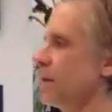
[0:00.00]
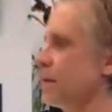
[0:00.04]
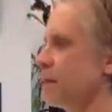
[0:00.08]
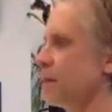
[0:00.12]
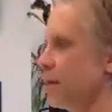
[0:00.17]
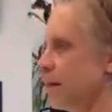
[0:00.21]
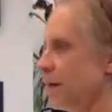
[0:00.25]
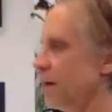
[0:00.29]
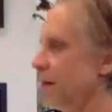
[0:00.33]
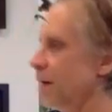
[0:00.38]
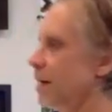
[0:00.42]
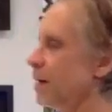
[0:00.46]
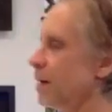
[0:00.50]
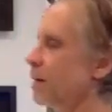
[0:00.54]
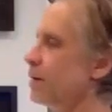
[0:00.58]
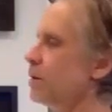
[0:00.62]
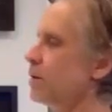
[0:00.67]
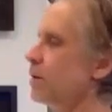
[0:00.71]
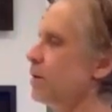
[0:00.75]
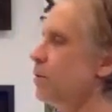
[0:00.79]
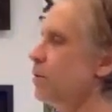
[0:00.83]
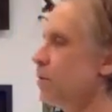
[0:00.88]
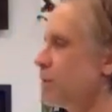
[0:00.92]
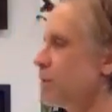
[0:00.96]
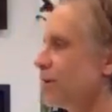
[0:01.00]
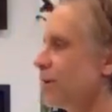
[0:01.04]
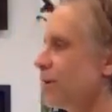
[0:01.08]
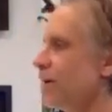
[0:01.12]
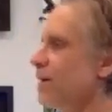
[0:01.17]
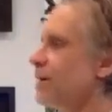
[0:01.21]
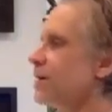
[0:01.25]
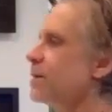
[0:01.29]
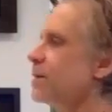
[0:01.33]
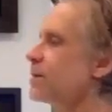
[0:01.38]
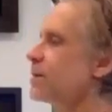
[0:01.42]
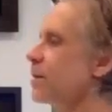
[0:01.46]
the
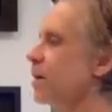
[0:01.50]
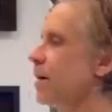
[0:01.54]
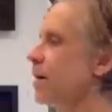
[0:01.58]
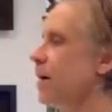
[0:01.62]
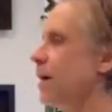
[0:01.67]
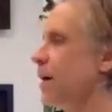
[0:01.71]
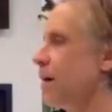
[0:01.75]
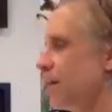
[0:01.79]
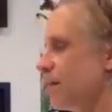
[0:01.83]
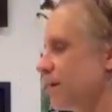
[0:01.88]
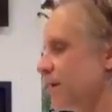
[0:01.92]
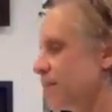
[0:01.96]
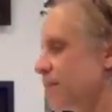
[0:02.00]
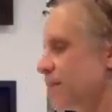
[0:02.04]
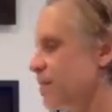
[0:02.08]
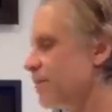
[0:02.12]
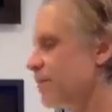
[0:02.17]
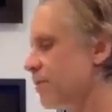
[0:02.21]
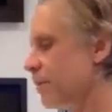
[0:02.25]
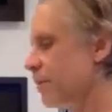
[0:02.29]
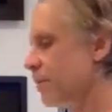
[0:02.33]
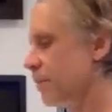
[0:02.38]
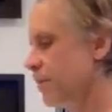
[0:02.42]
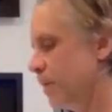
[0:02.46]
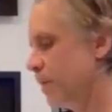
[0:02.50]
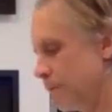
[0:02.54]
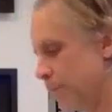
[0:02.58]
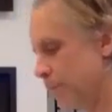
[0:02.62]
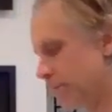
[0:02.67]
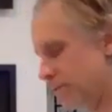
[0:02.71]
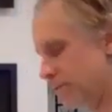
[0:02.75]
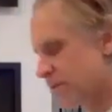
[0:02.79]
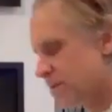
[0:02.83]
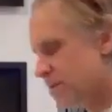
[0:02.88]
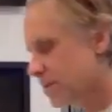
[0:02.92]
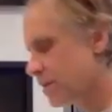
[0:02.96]
humerus, all these different
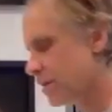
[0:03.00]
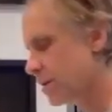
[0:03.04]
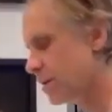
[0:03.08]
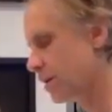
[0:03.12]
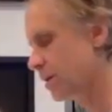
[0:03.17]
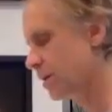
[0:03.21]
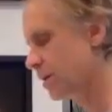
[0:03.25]
bones.